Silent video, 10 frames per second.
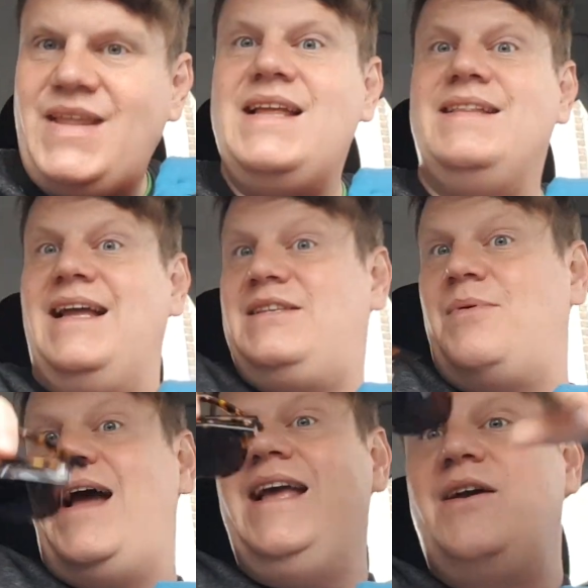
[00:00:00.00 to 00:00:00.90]
that's
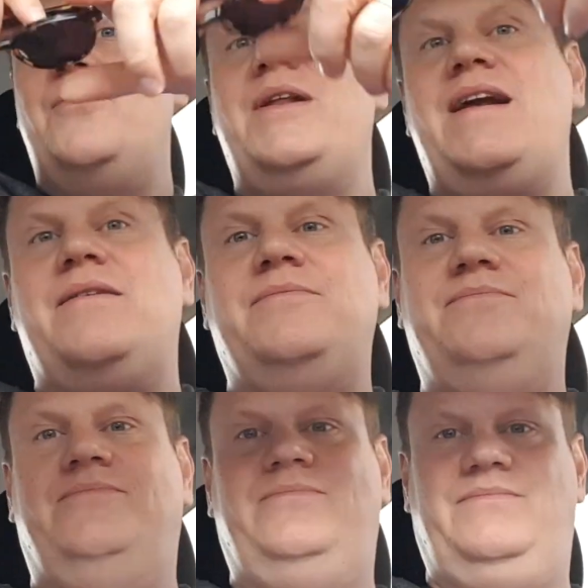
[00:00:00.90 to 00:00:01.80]
why I go there.
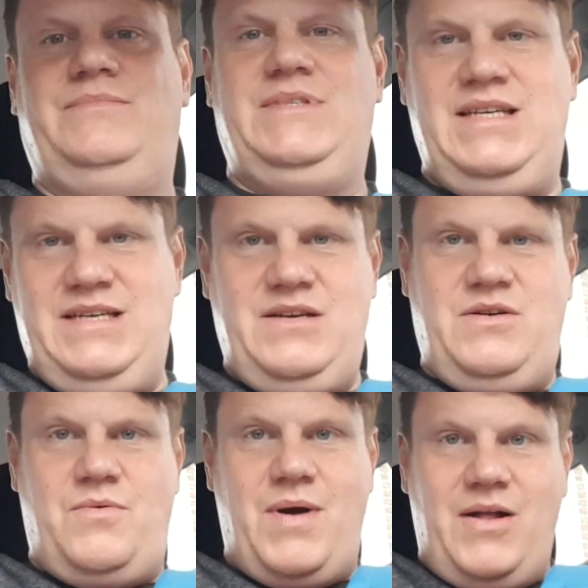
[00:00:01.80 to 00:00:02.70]

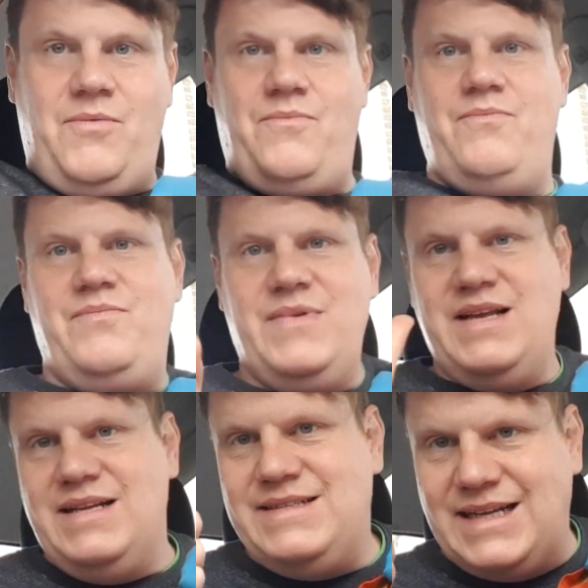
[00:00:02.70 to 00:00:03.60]
Well,
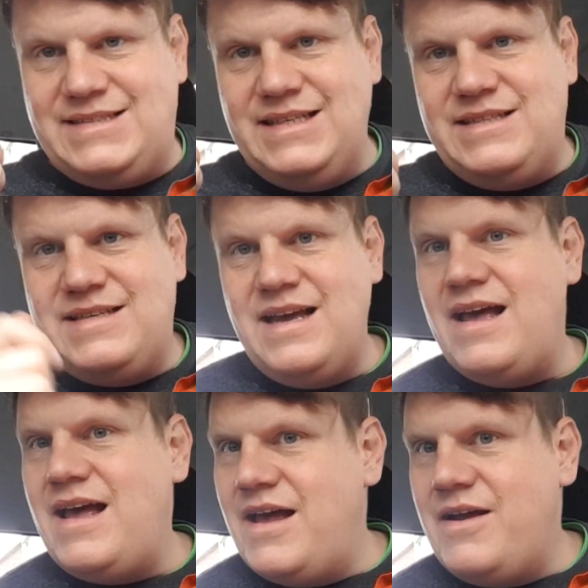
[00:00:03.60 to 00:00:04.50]
that's it
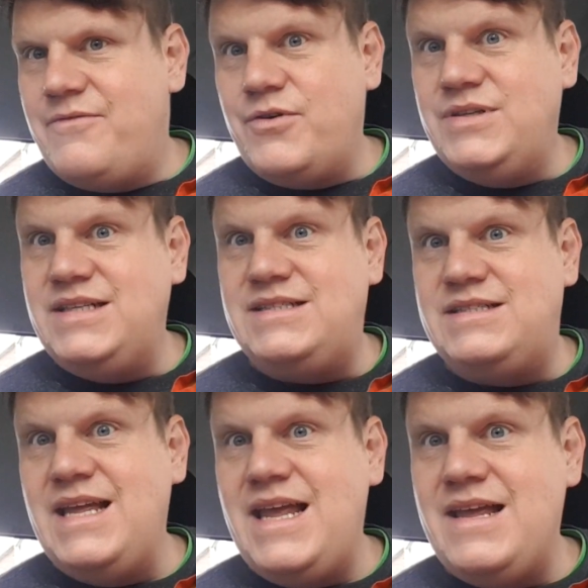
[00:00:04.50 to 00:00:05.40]
for this
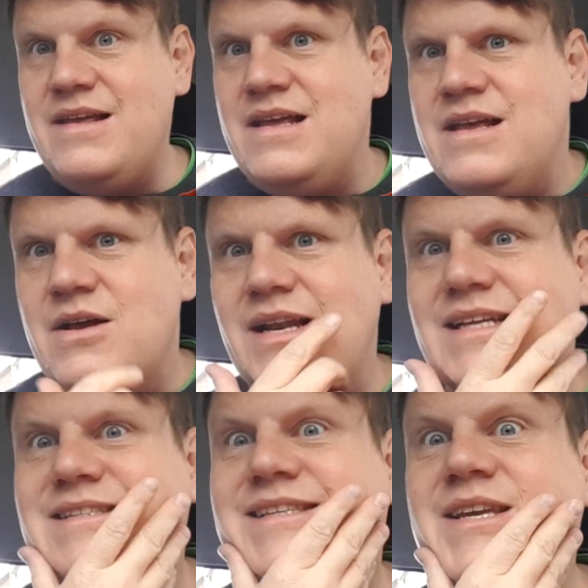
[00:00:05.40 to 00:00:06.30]
day.
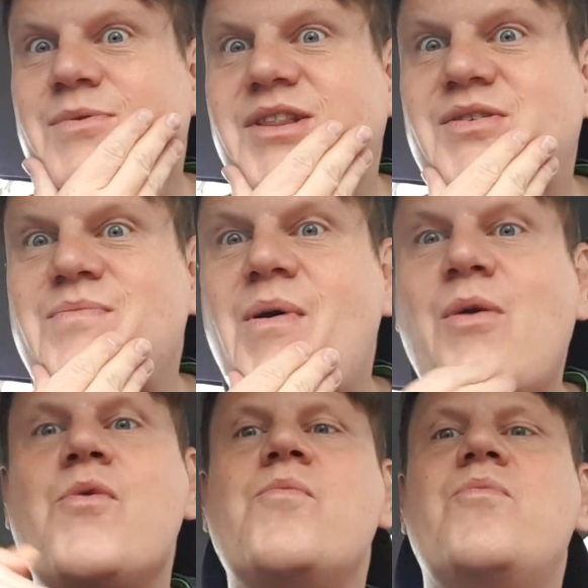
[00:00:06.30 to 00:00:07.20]
Let's see what tomorrow